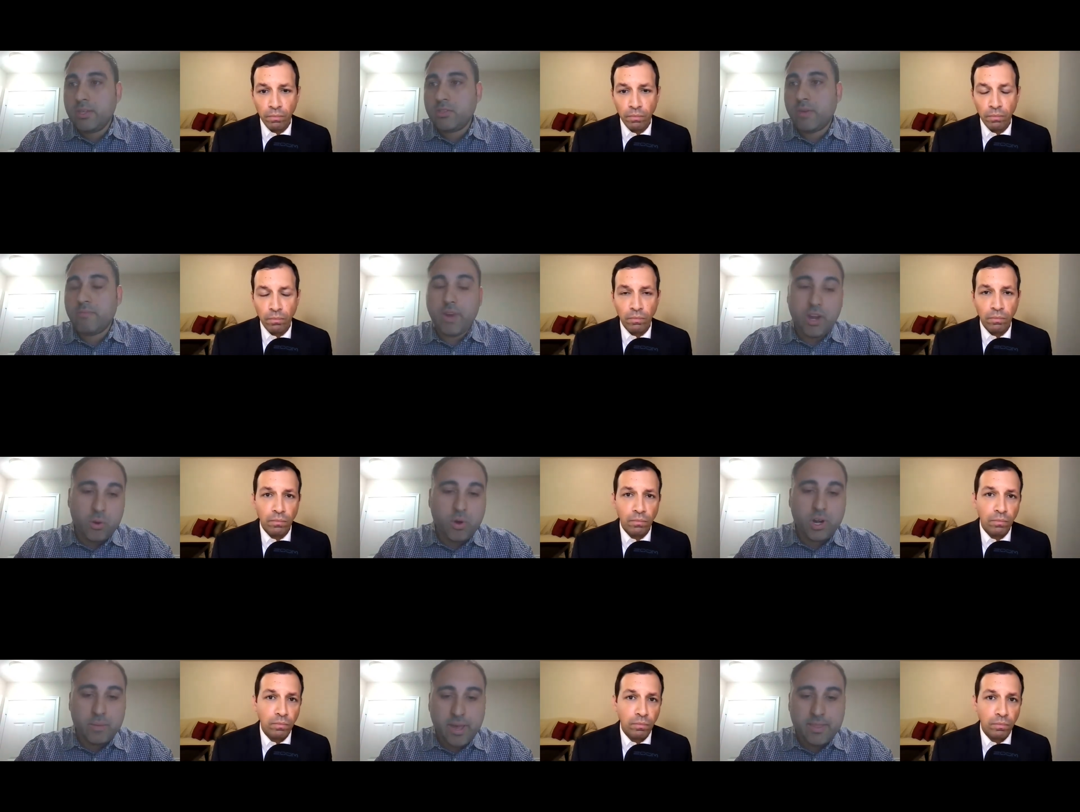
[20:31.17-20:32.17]
Speaker 1: So I'm very
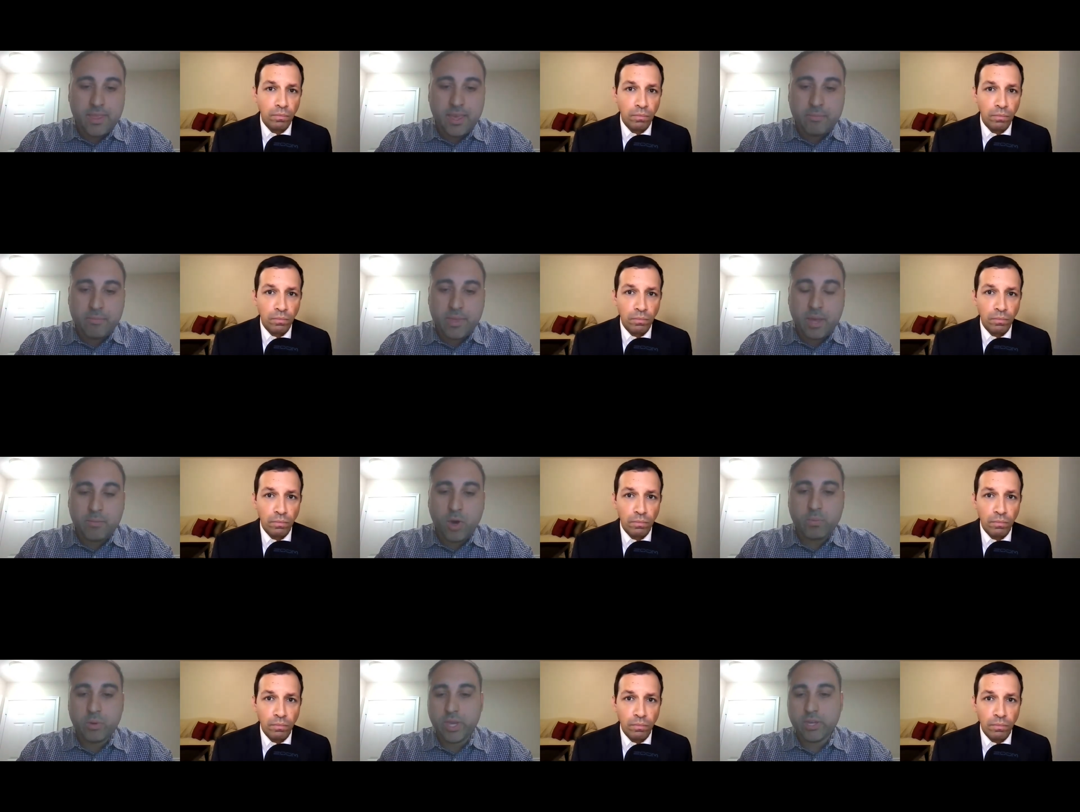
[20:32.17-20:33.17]
worried about them. I'm
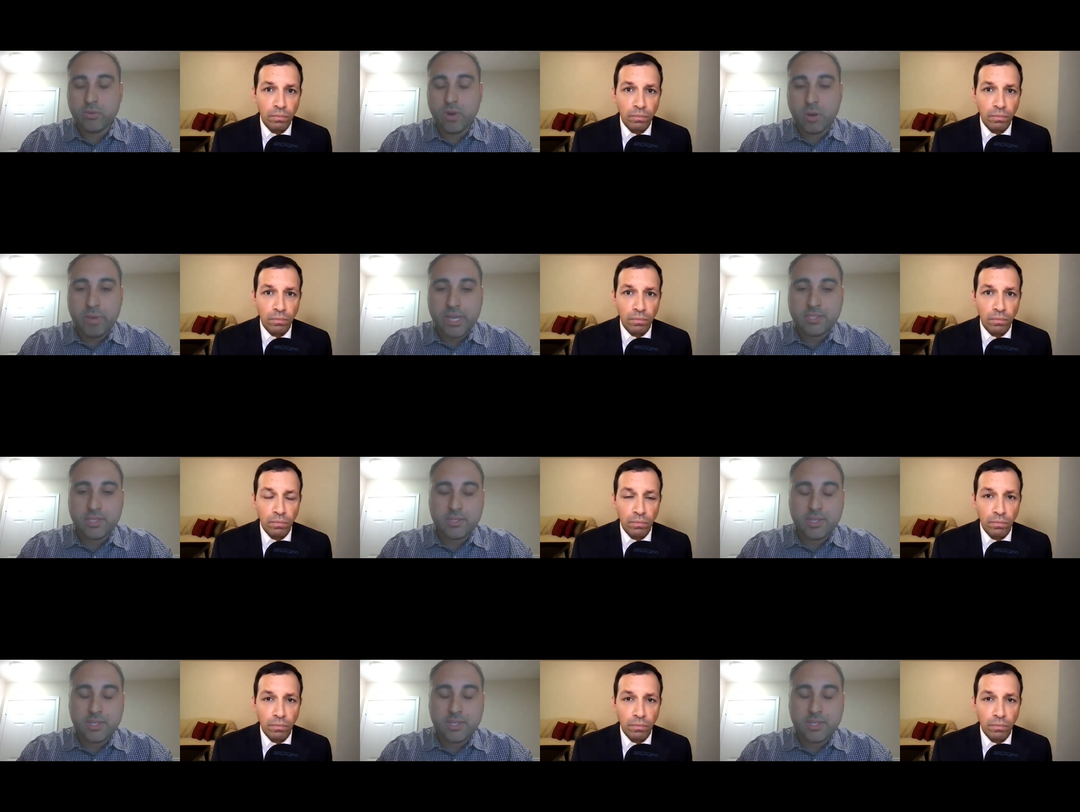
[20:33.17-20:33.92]
hoping we can do our best to,